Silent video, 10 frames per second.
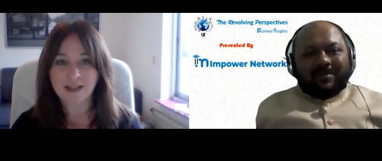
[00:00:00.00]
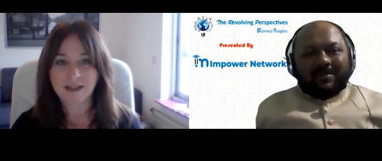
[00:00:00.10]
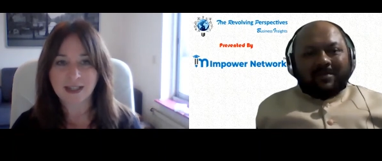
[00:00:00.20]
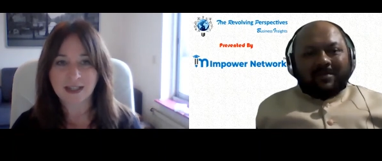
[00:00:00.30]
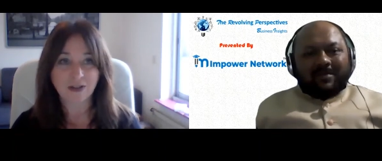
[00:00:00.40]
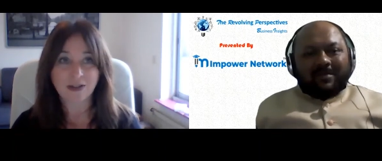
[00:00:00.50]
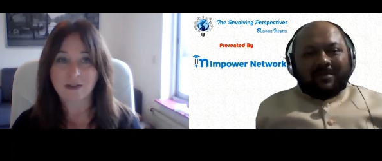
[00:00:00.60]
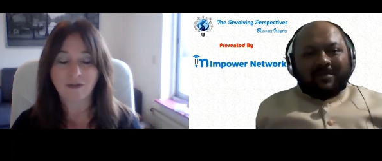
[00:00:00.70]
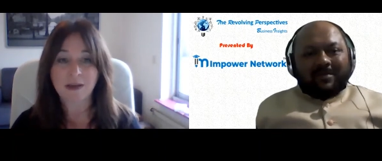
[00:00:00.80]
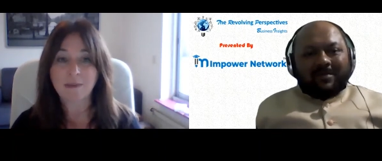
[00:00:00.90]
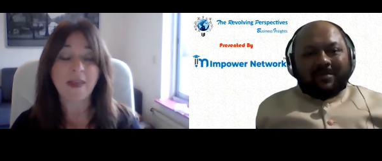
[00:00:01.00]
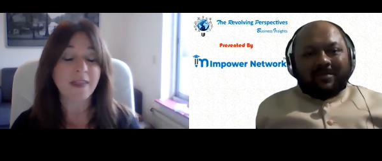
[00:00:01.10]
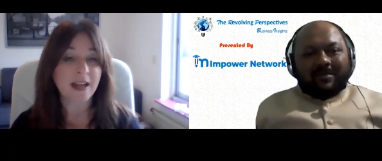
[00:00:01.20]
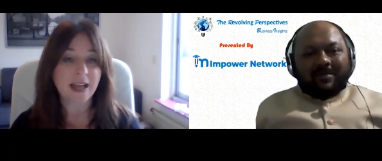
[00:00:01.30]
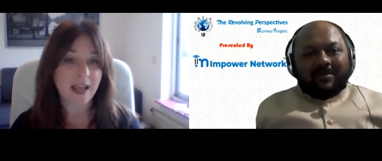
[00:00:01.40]
Speaker 1: reason is just the
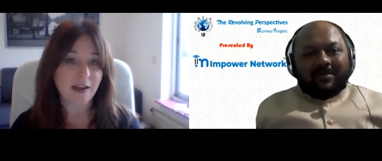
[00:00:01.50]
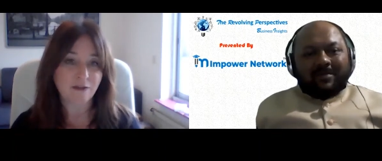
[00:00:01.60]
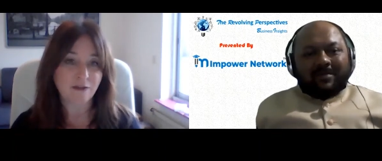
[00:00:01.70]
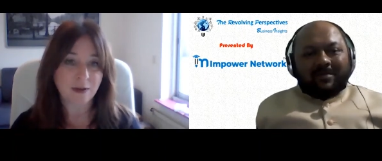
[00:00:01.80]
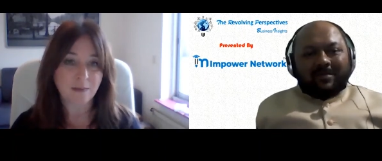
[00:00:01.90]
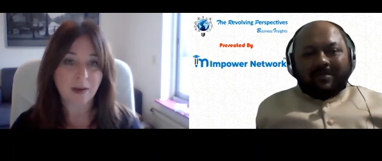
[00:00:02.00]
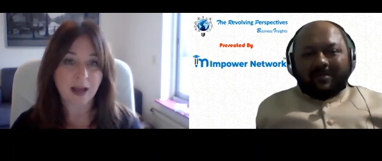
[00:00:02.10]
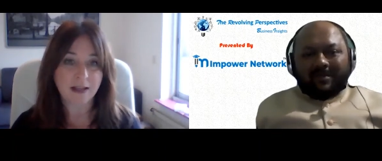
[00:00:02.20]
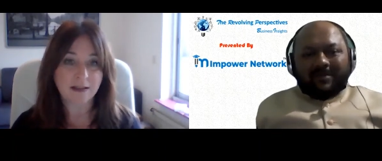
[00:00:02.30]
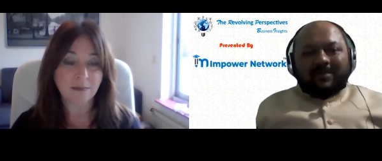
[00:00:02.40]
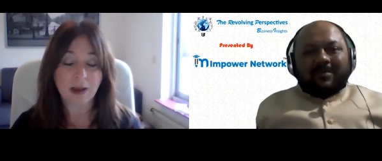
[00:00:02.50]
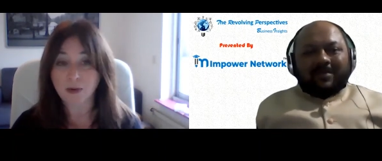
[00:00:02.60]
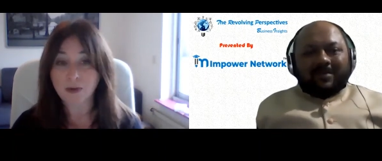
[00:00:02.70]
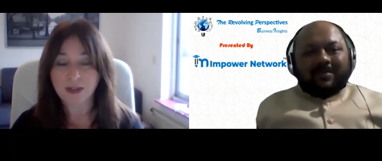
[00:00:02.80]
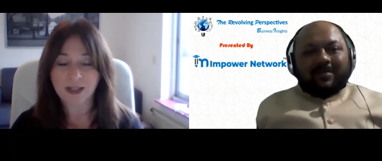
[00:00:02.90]
feedback that I get from my
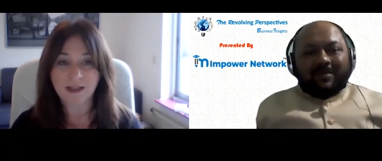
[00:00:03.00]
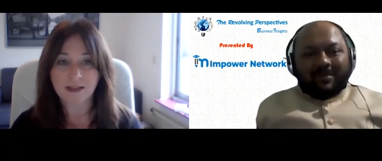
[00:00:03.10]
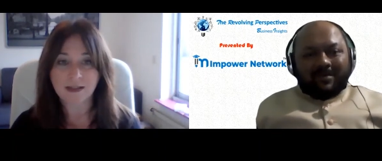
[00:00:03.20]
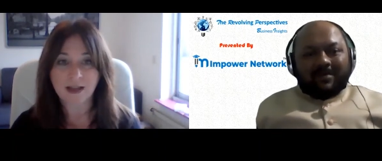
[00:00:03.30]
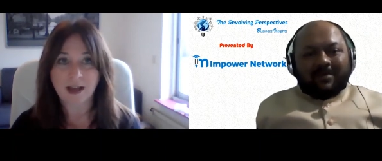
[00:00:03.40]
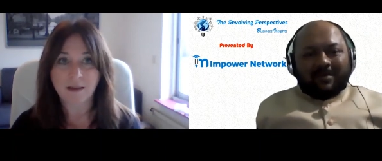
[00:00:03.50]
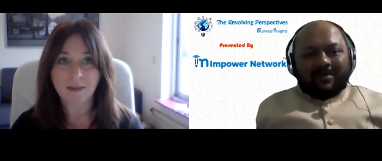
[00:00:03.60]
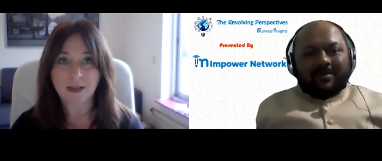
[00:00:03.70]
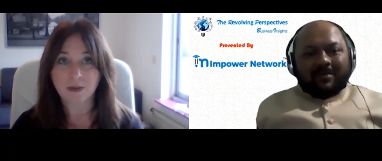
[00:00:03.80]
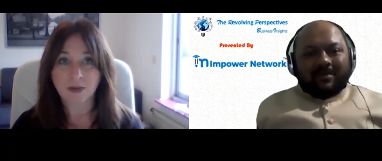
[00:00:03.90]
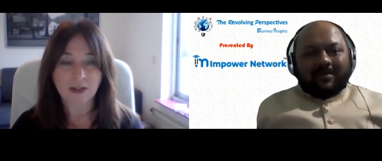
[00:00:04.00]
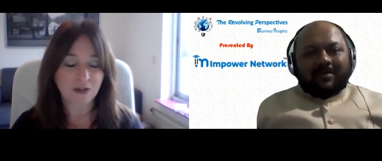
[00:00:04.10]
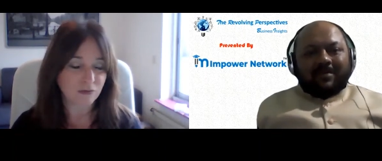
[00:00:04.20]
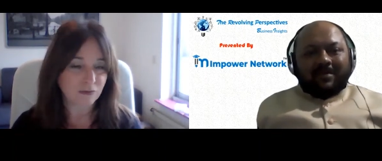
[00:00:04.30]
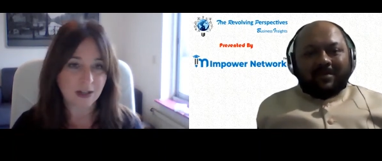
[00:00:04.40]
my audience um, is, mm-hmm. is
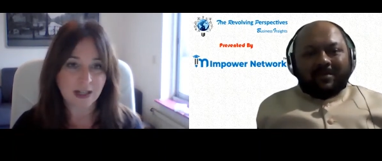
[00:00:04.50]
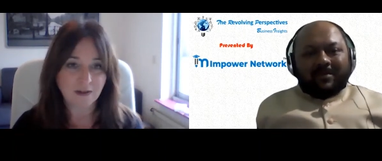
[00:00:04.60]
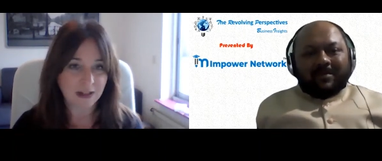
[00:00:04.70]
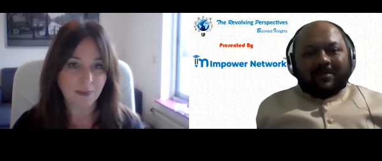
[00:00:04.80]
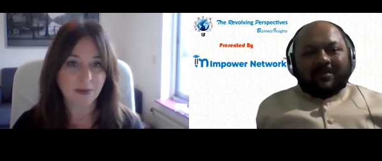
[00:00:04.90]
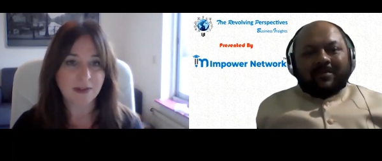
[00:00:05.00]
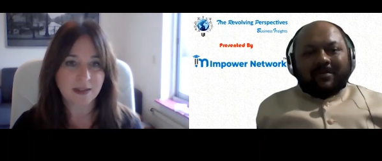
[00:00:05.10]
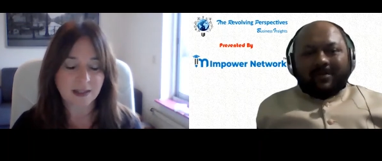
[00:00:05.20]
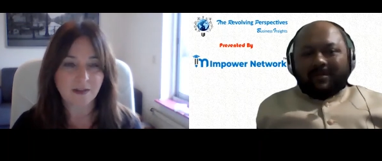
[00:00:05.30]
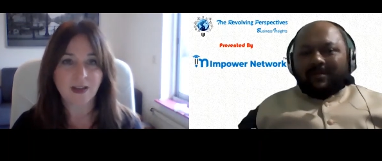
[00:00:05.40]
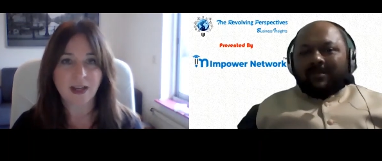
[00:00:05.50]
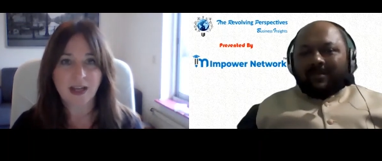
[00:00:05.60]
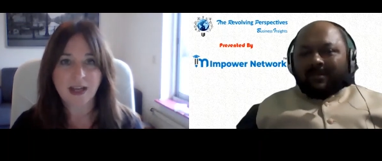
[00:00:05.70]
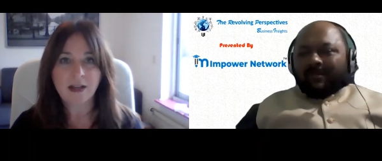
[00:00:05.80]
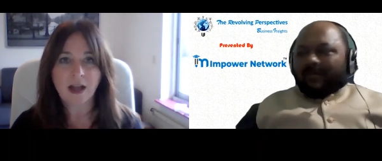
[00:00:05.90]
really really positive.
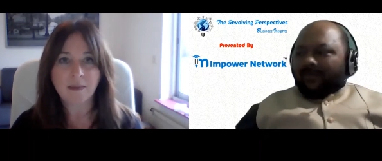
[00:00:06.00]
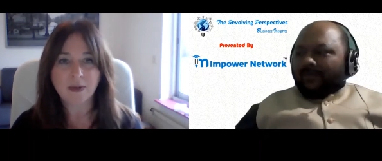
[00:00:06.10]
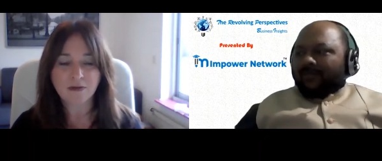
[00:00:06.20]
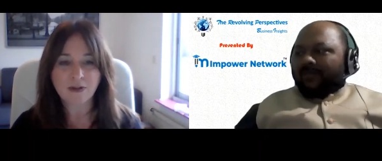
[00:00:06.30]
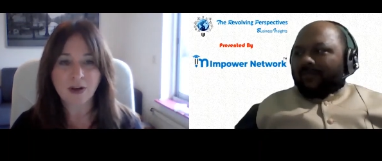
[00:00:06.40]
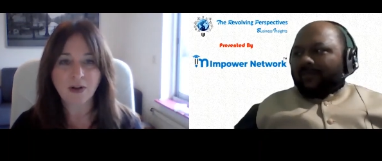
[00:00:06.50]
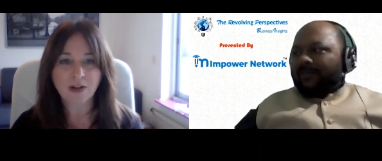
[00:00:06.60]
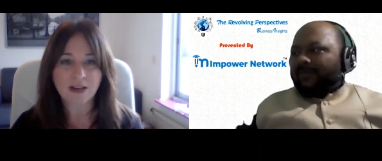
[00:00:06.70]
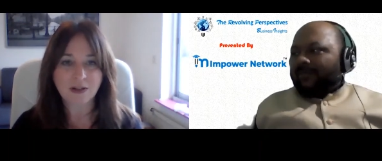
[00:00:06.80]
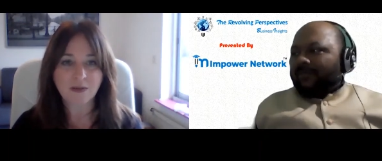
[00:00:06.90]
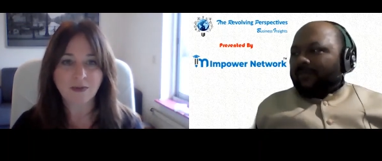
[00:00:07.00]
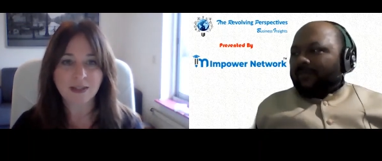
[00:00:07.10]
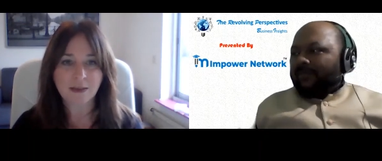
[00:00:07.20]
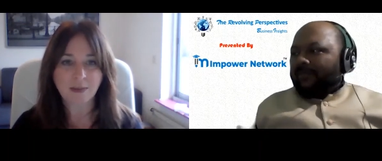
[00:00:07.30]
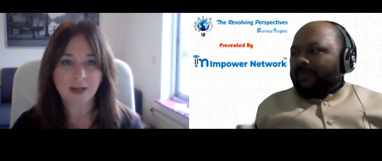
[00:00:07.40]
Um, Corona has
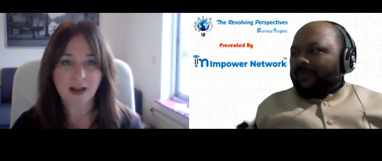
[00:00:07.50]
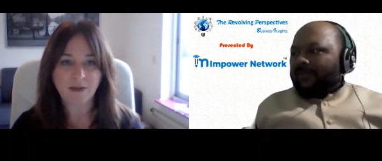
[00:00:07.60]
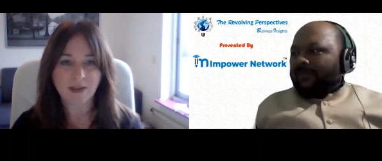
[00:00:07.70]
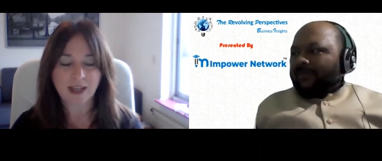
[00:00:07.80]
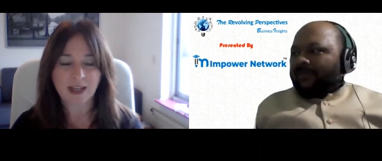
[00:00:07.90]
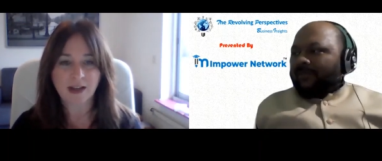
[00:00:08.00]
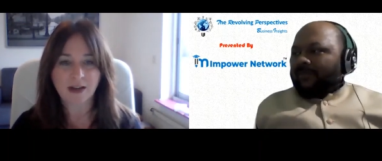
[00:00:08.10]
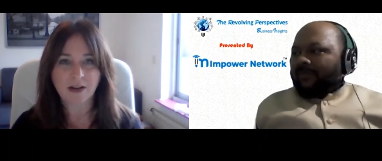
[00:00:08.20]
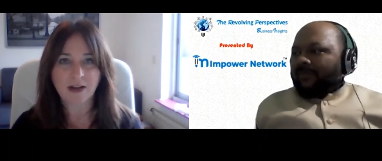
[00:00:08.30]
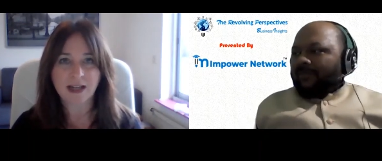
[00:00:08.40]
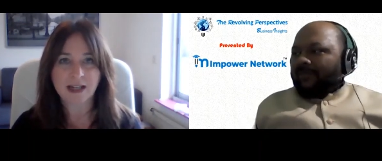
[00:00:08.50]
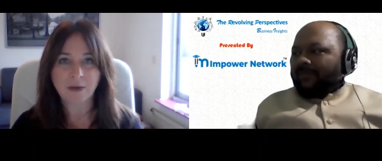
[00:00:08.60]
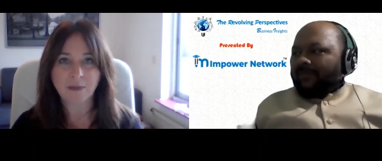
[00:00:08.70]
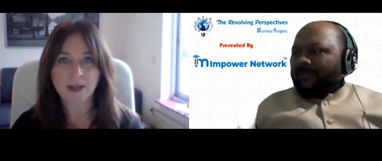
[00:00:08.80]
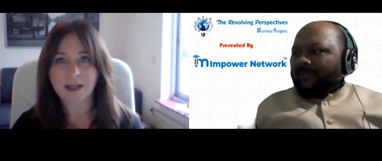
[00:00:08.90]
obviously put everything uh, a
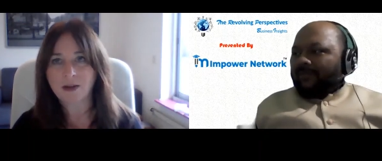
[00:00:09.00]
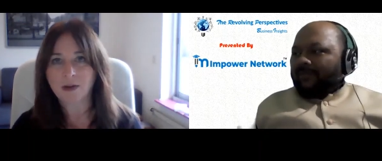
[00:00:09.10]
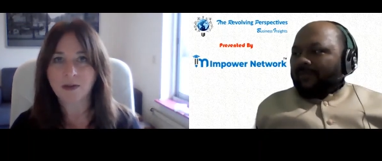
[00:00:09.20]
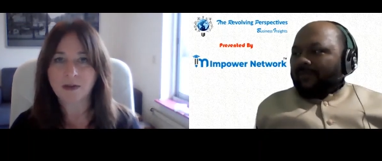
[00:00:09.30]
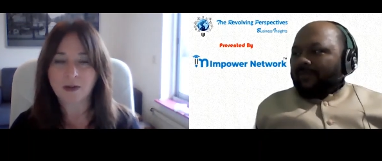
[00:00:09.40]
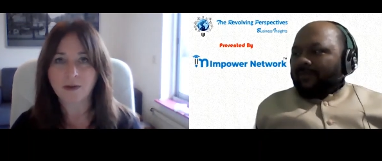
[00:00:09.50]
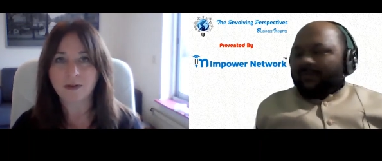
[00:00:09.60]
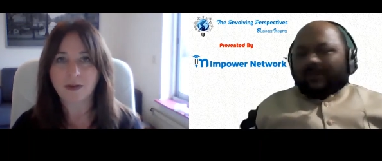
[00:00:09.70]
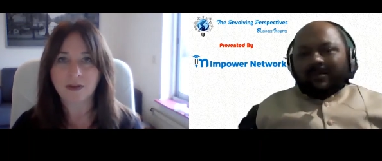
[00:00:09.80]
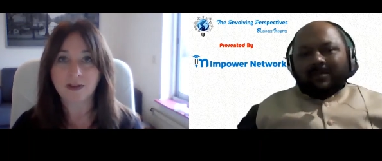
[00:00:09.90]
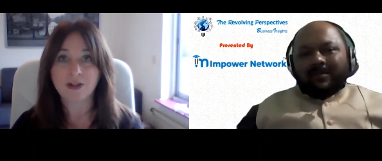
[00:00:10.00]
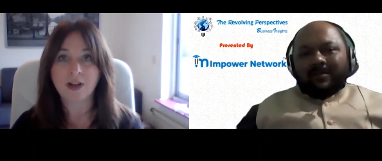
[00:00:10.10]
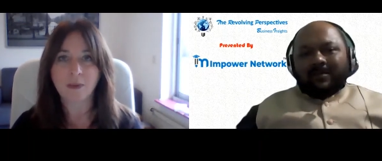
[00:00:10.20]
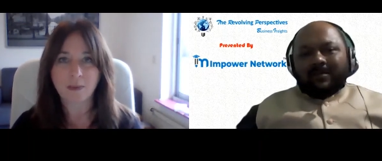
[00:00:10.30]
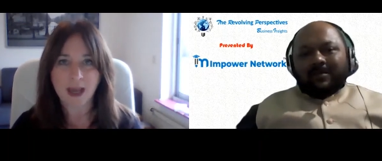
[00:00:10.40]
little bit on on a
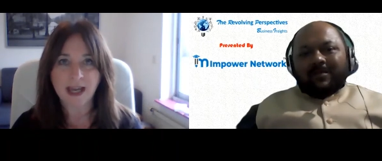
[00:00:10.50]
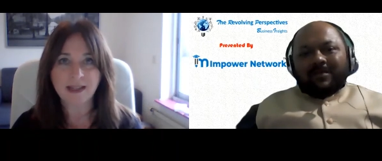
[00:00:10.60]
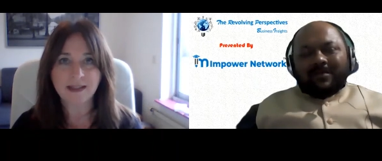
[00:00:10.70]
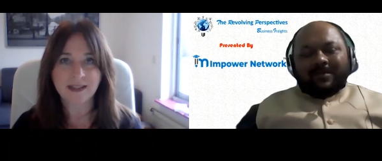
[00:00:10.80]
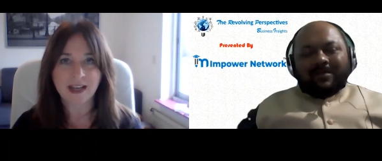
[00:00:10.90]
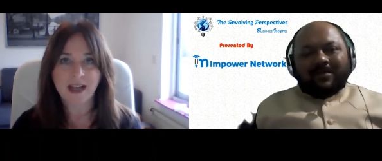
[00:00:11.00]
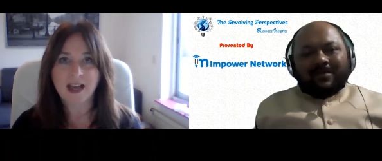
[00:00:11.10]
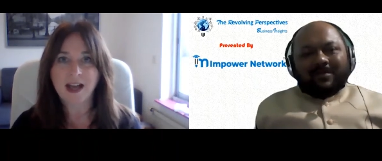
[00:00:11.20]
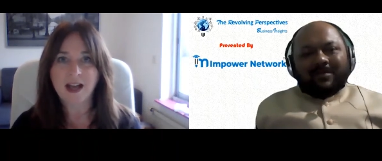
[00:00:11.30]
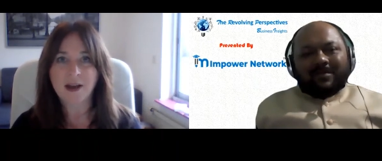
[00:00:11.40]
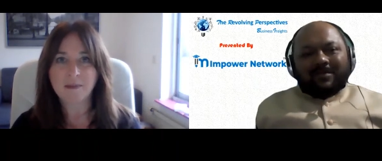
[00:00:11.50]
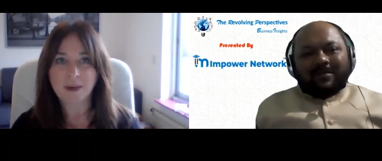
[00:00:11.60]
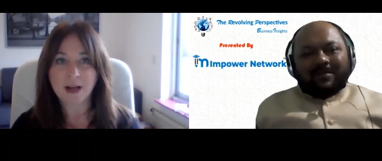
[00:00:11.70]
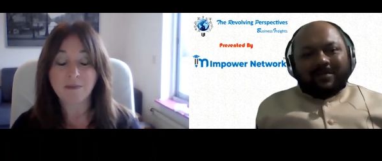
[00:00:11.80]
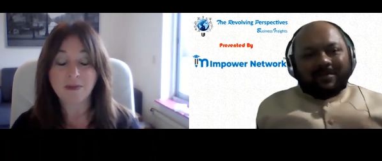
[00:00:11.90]
slower pace,
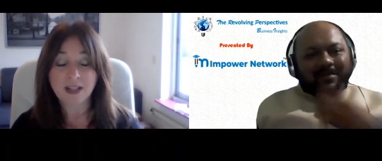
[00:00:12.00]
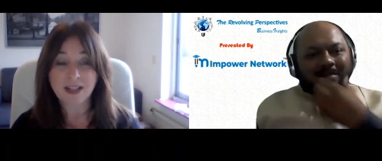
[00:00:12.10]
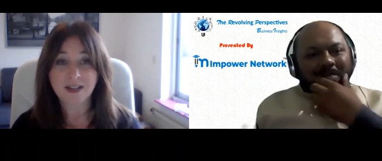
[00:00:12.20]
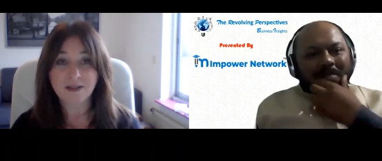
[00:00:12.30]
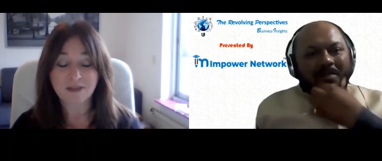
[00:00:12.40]
um, but I'm really